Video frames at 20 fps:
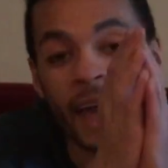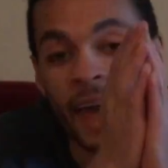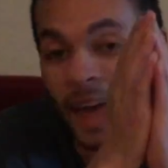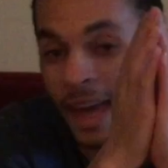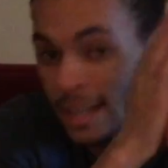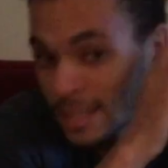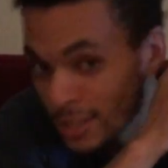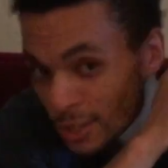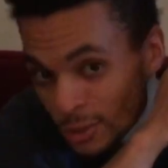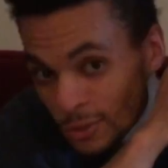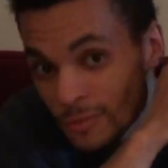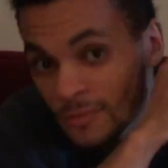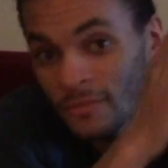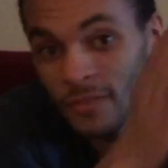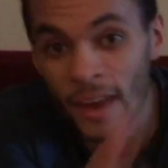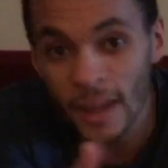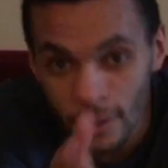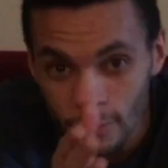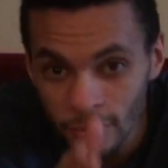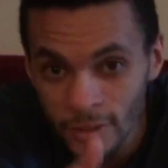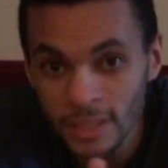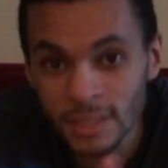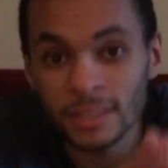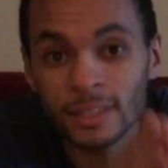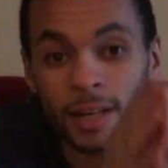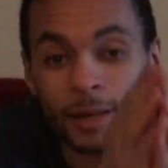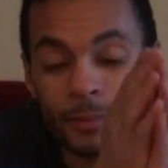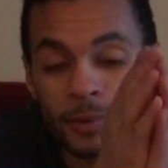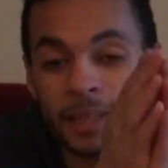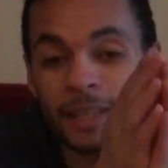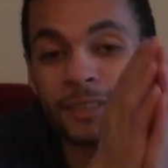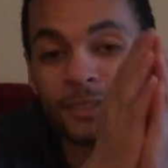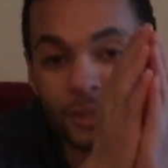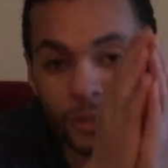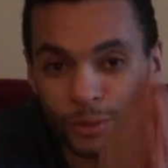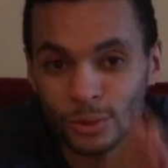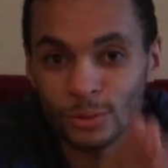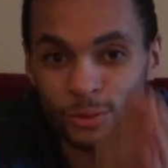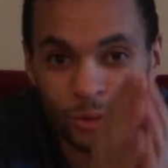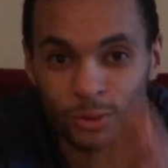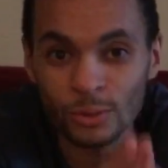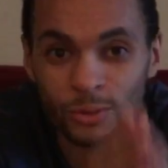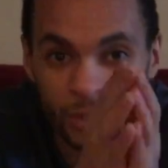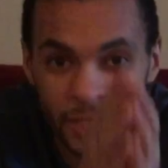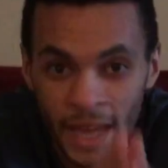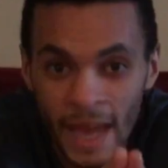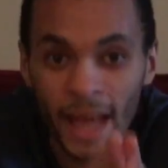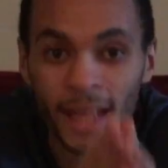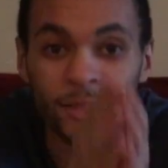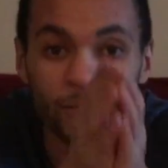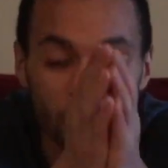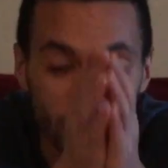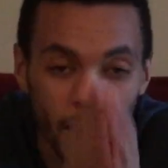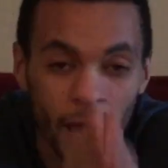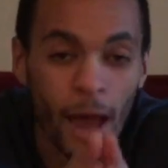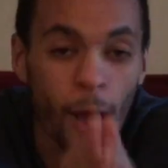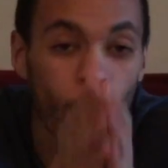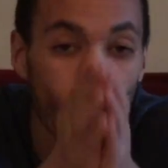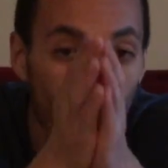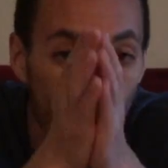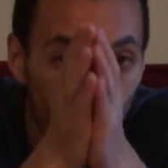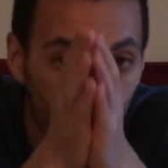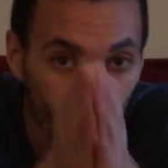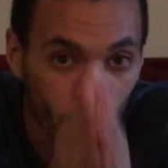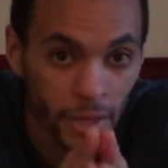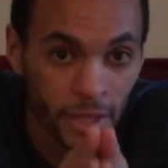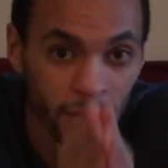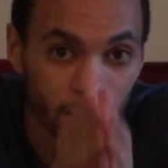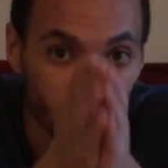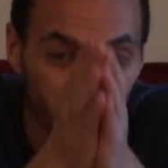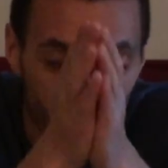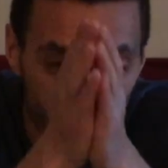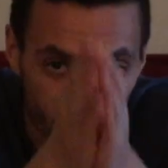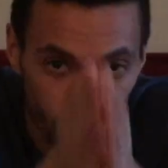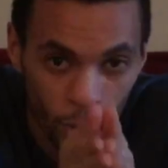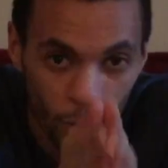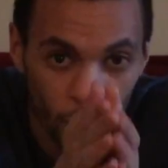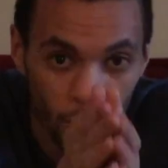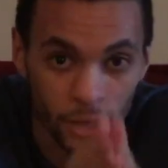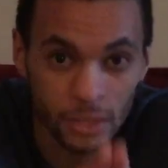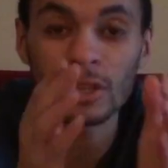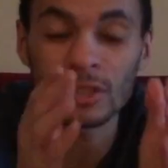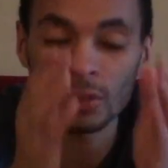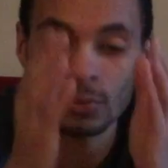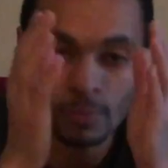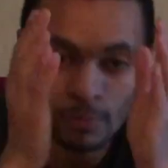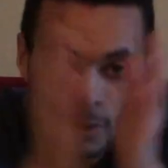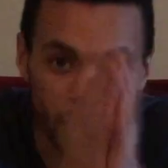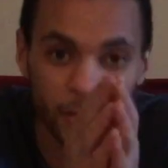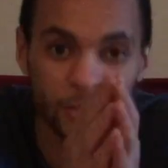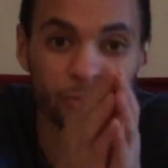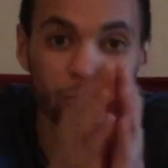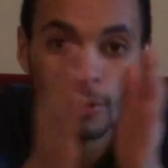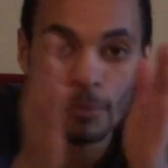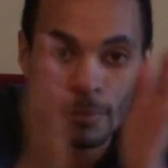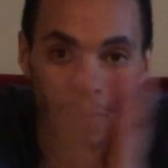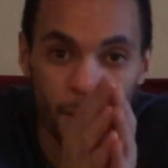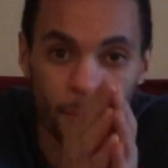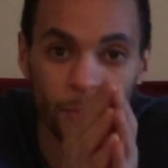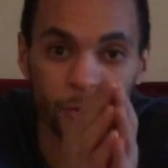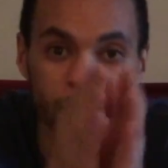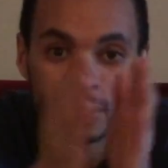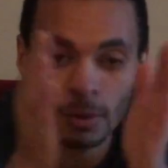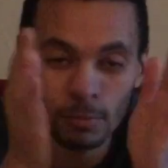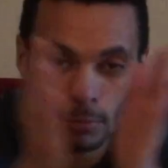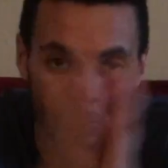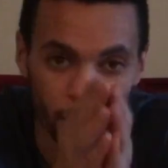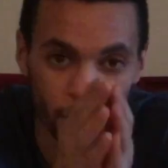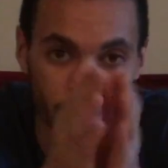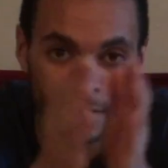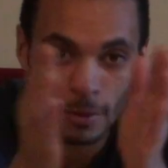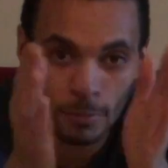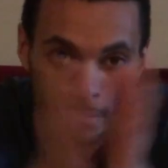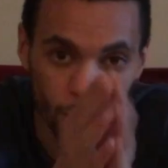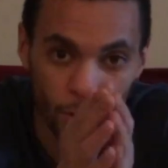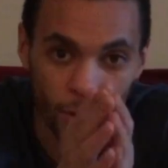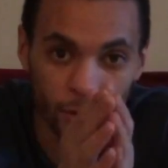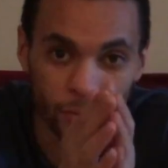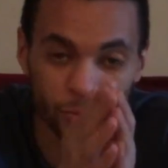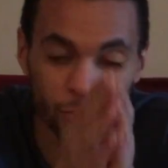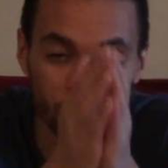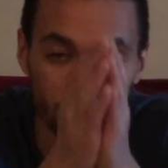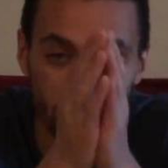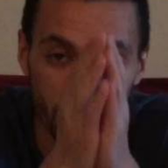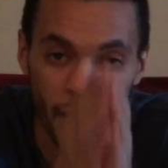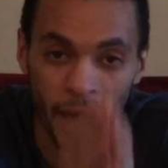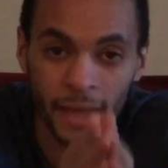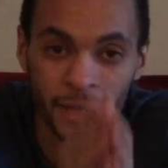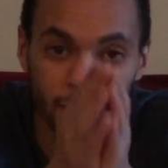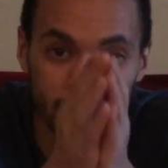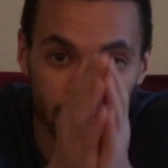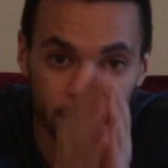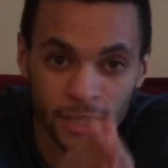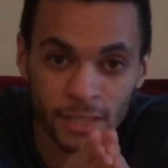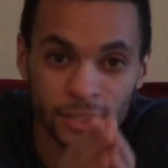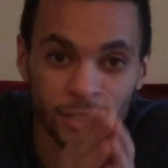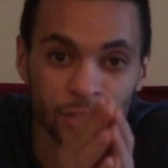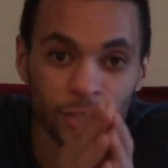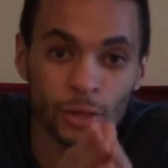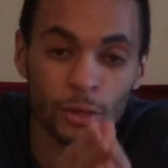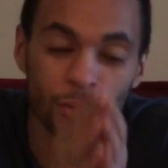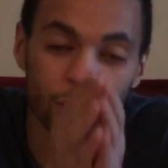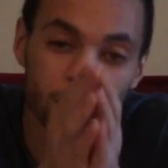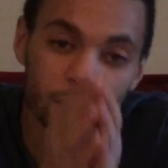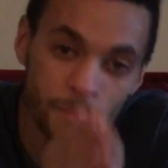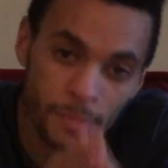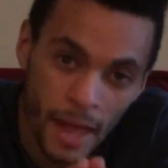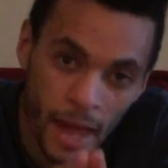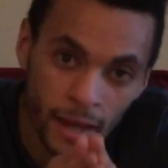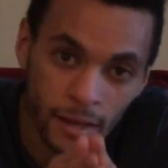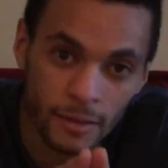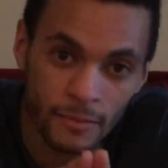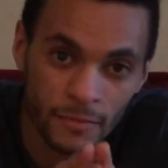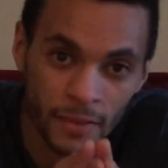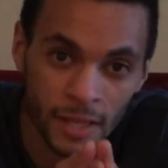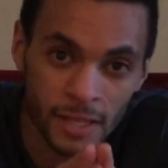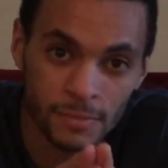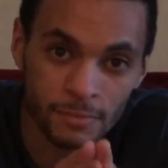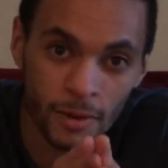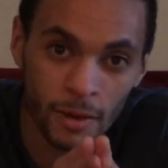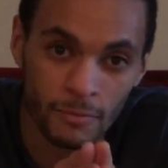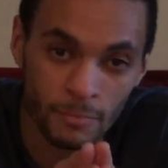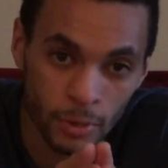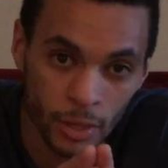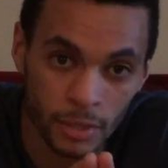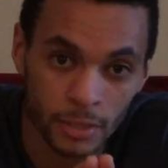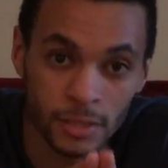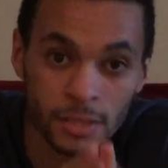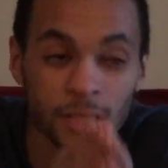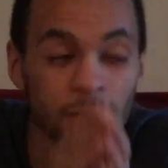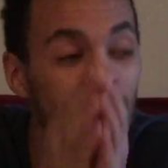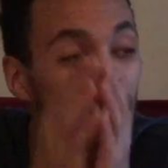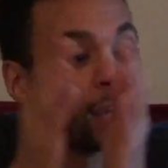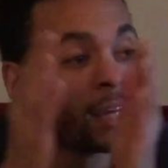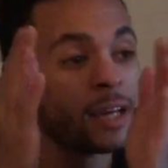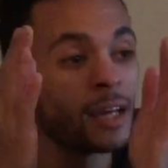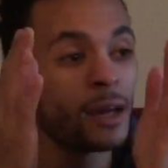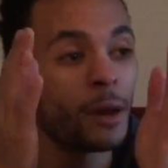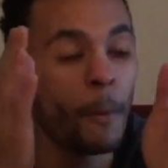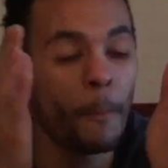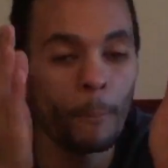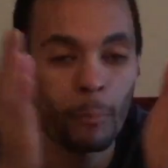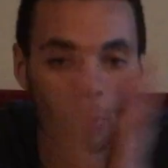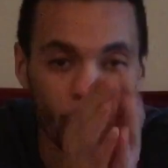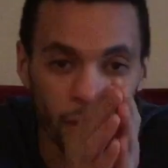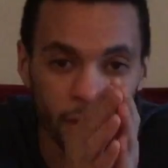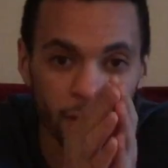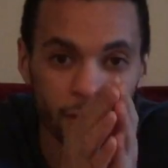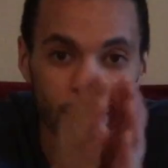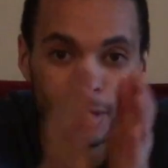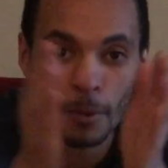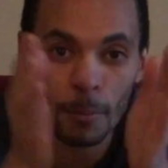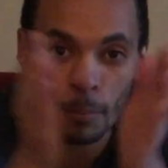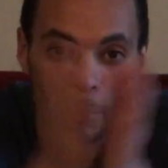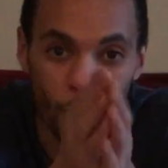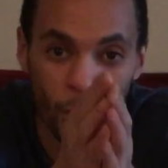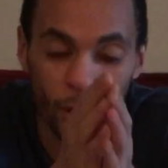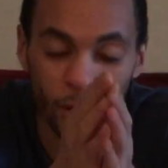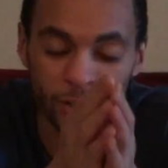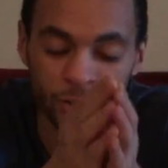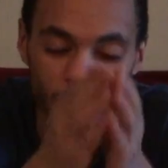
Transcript: Any of you veterans come against the new school cats without bringing your bars. You must remember to bring your bars. When you pack your lunch to go to these battle events, my brothers, bring your bars.